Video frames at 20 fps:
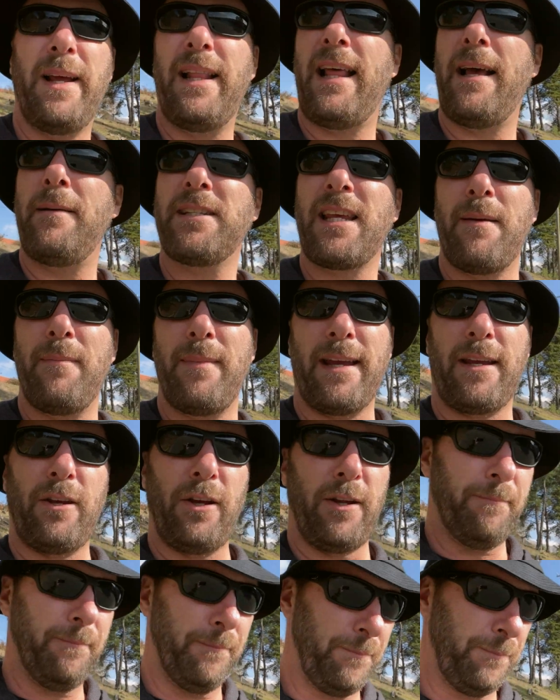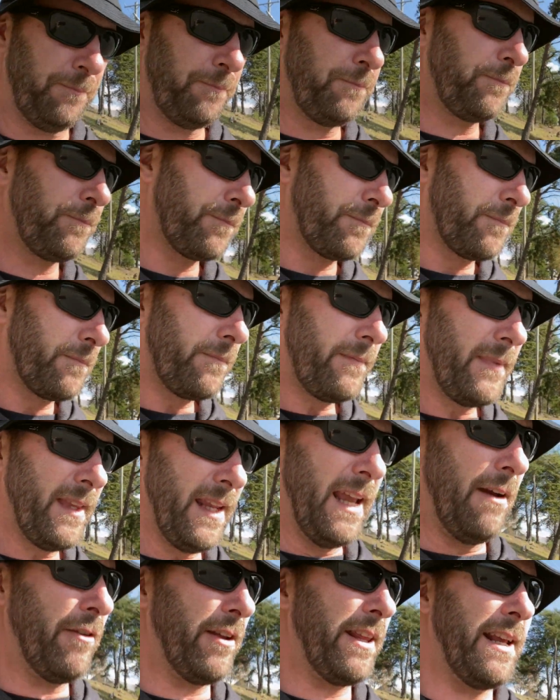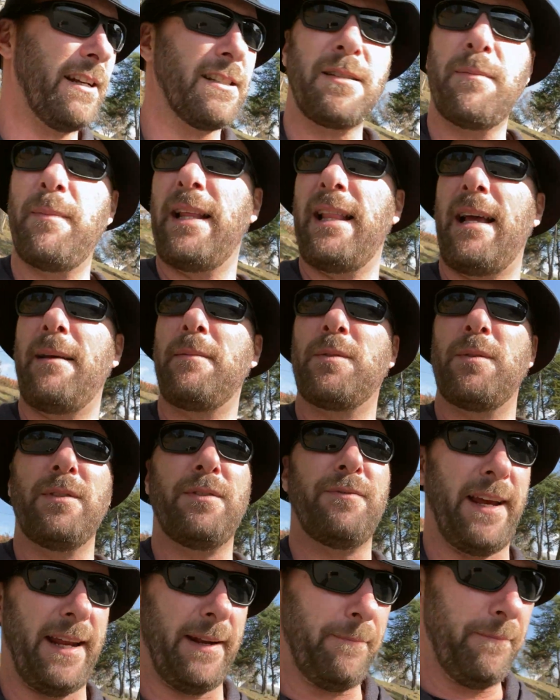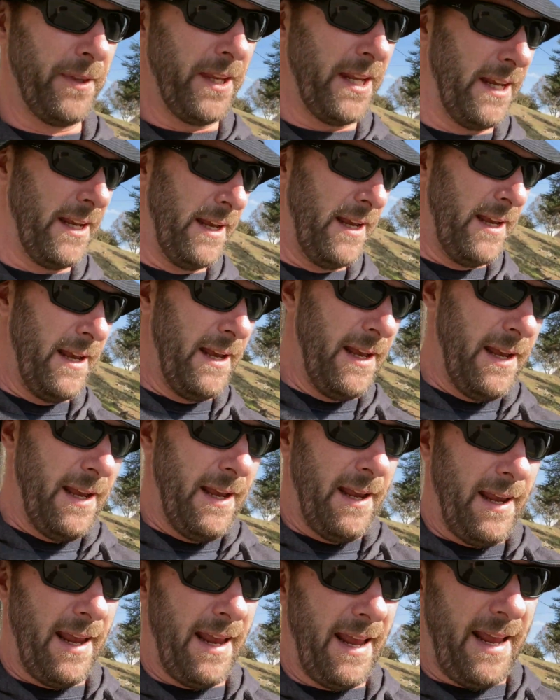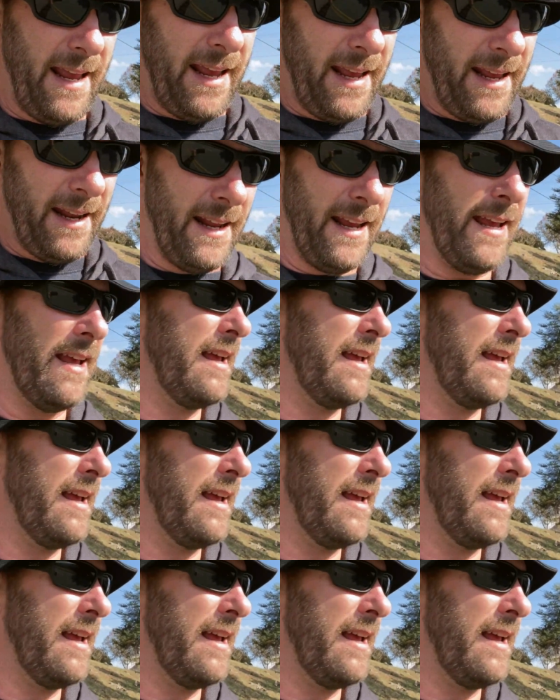labs came back good. Everything else in my labs was fine. And